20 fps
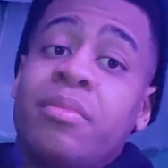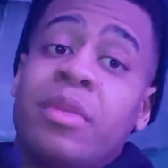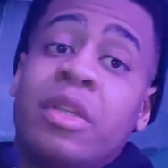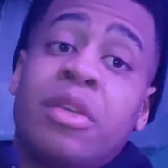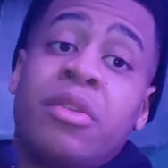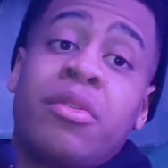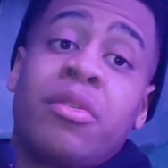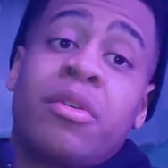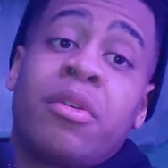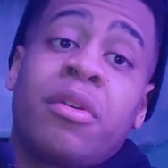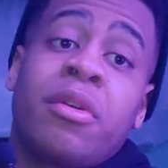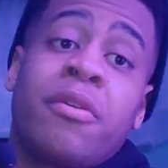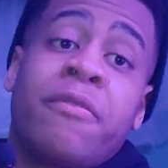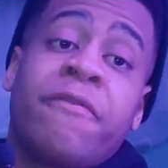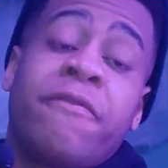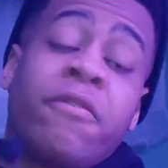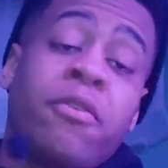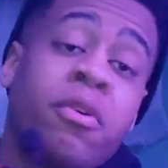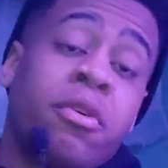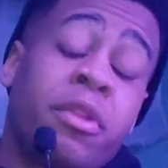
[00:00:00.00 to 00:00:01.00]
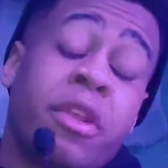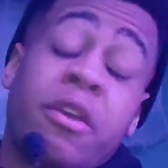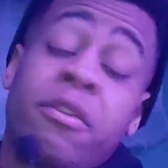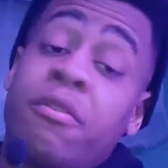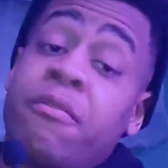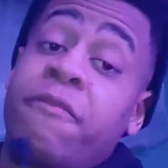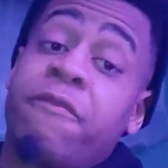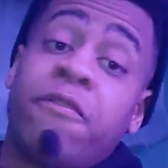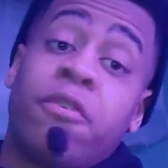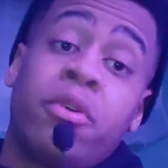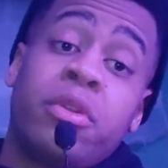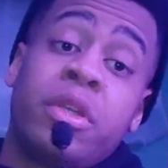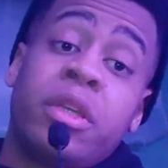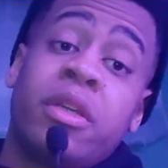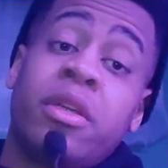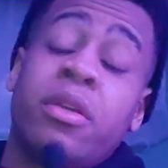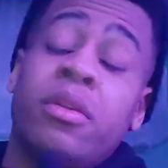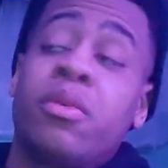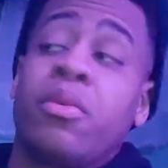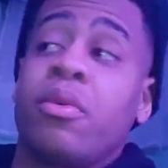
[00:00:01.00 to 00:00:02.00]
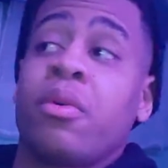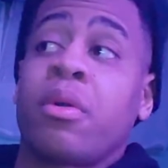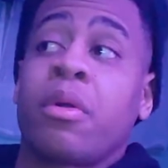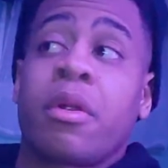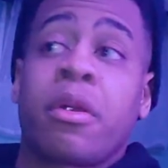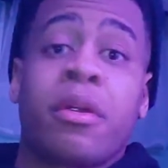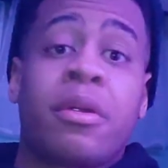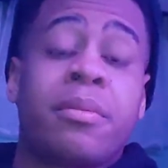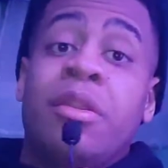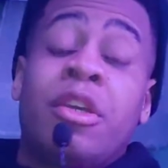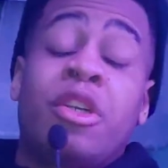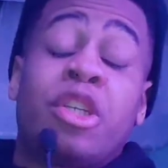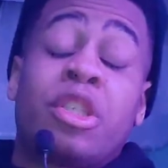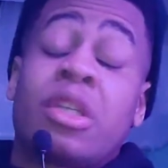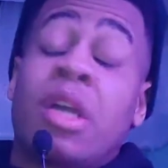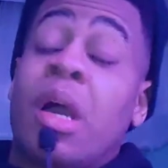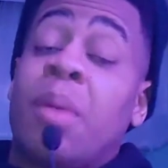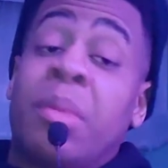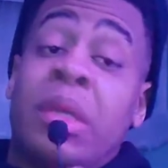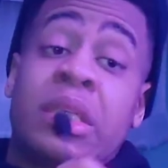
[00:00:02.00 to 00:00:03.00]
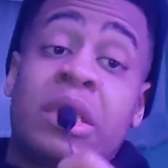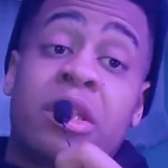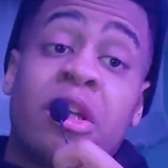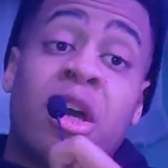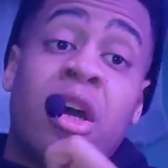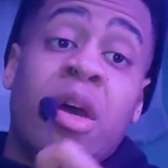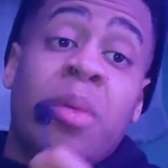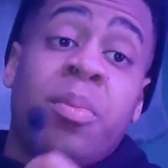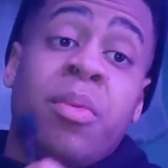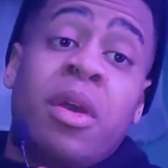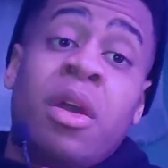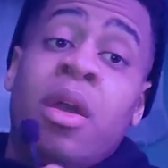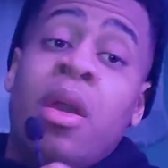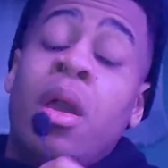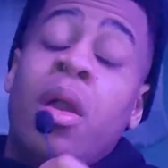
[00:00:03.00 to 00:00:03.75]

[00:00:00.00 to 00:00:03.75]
either folded or they just got messed up,